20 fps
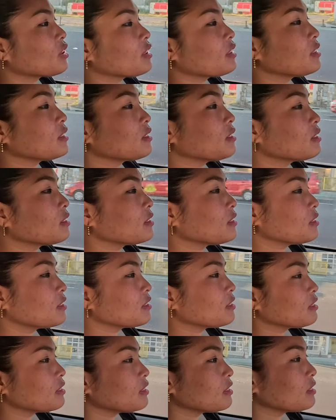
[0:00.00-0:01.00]
where the gym
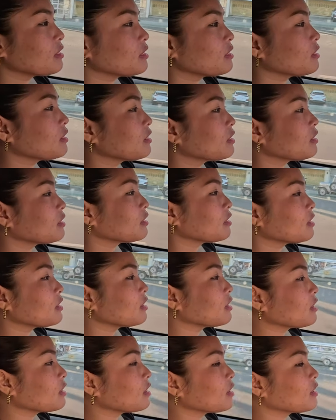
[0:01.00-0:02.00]
is, not where is the
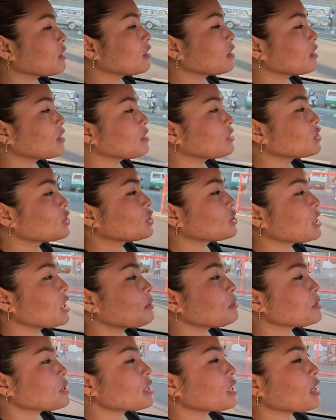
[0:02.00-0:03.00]
gym. Where
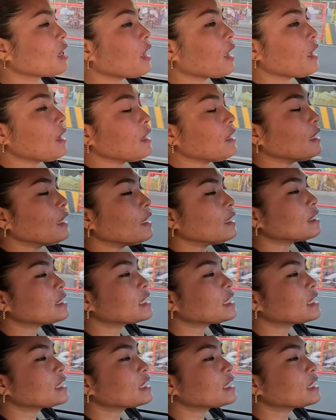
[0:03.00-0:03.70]
is the gym's a question.